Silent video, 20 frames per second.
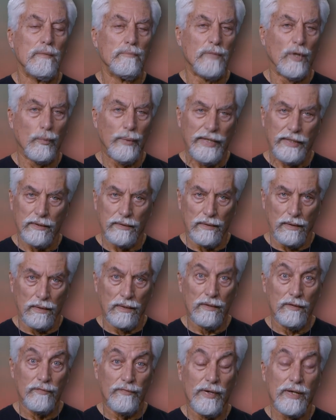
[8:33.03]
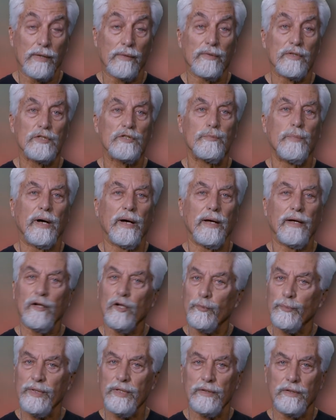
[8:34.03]
But we can honor veterans by
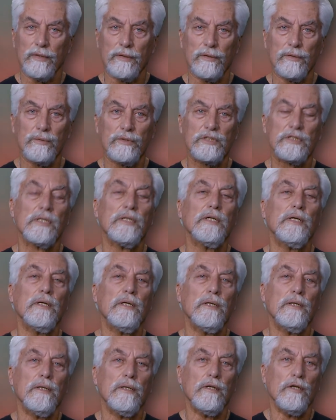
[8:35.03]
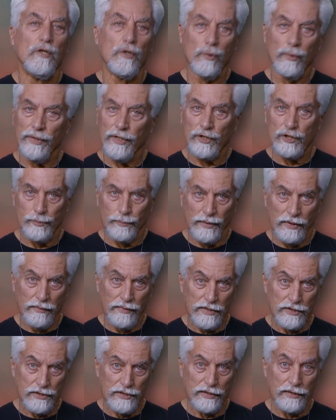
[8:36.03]
helping those who are
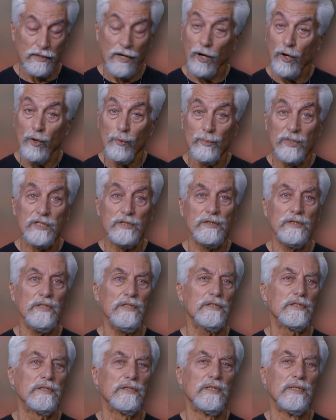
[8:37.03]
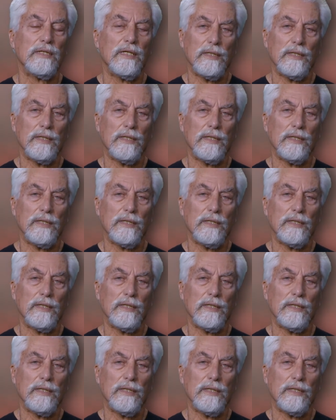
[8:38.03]
experiencing homelessness,